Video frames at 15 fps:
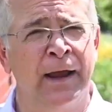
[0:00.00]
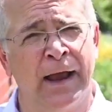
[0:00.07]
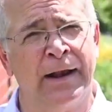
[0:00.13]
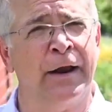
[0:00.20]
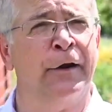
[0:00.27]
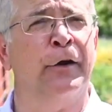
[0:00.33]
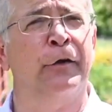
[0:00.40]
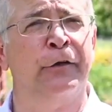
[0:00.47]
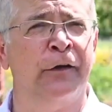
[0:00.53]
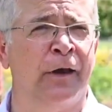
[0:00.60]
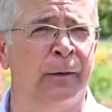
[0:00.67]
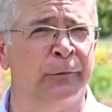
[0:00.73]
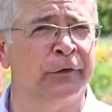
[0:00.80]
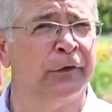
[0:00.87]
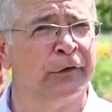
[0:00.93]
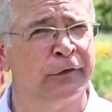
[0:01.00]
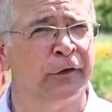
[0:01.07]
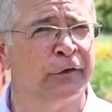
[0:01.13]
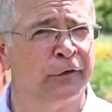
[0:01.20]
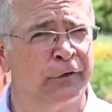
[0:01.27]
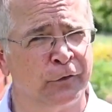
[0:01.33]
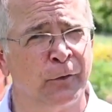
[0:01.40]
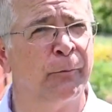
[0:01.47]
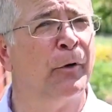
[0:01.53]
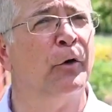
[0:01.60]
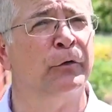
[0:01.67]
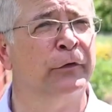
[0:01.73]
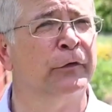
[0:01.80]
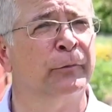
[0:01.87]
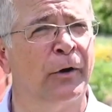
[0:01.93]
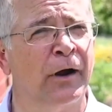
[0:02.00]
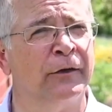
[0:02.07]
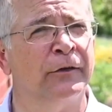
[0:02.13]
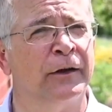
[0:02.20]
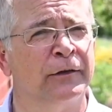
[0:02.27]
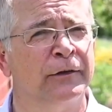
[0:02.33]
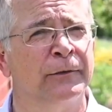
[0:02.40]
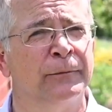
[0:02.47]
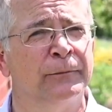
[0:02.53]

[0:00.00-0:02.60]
in NRCM's decision to oppose this project.